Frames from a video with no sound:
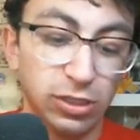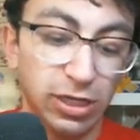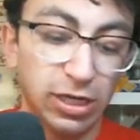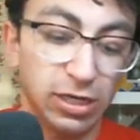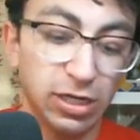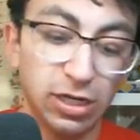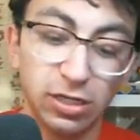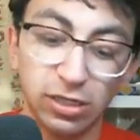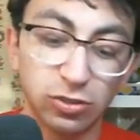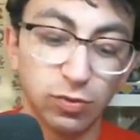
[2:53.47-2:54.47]
And uh,
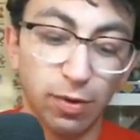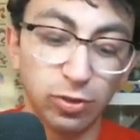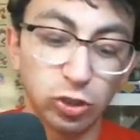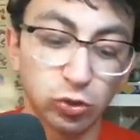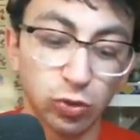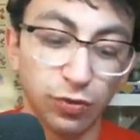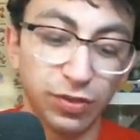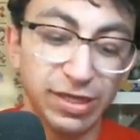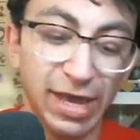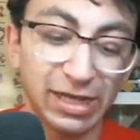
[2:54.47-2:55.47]
here's the moment of truth.
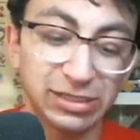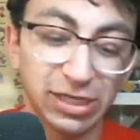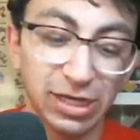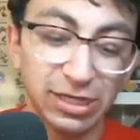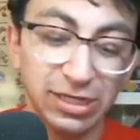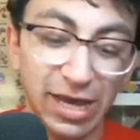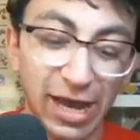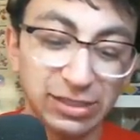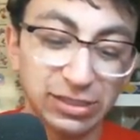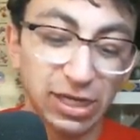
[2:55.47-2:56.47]
Yes,
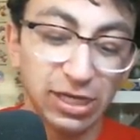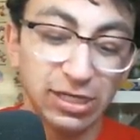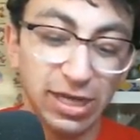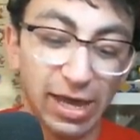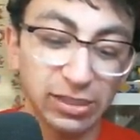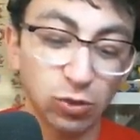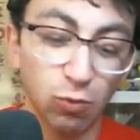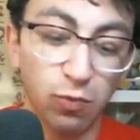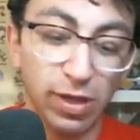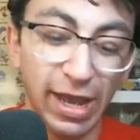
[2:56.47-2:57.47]
yes, yes.
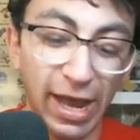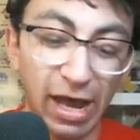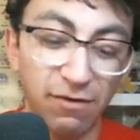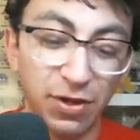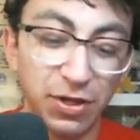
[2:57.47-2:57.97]
We have